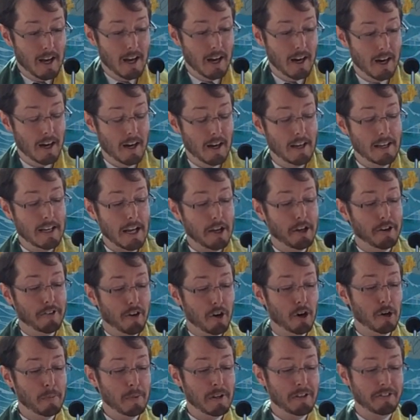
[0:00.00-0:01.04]
Uh, now, you've
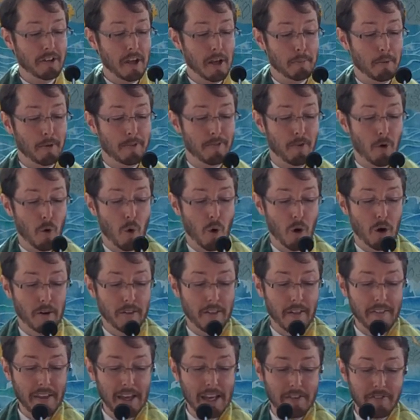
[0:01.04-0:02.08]
heard me say before
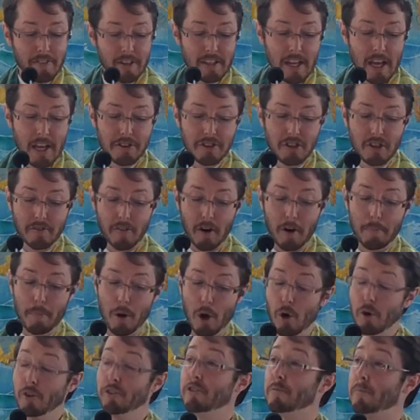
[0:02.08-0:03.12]
that the invitation of our
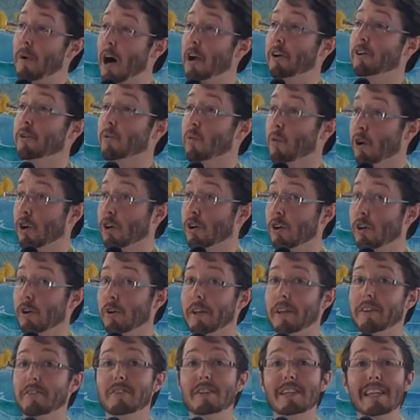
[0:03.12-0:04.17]
postmodern
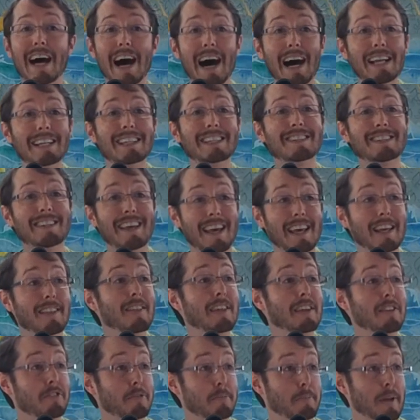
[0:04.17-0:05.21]
world is not to take
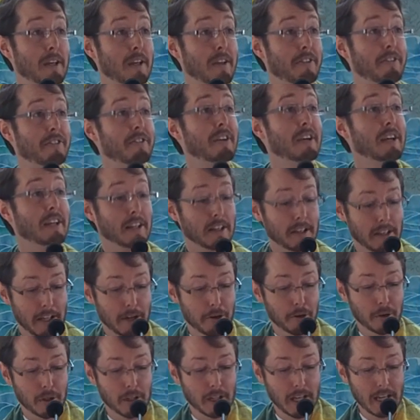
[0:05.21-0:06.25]
these myths
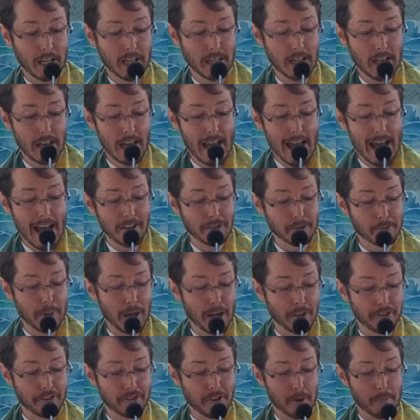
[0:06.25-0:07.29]
literally, as
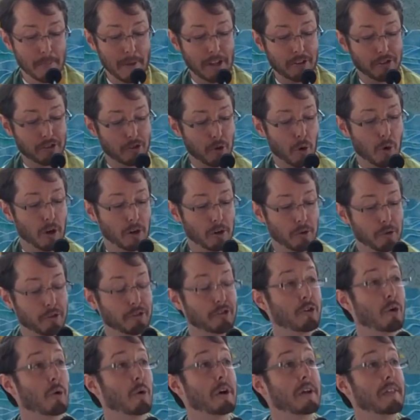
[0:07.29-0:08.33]
about some historical
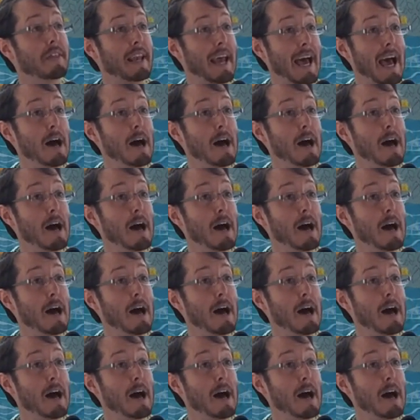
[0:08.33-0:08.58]
story that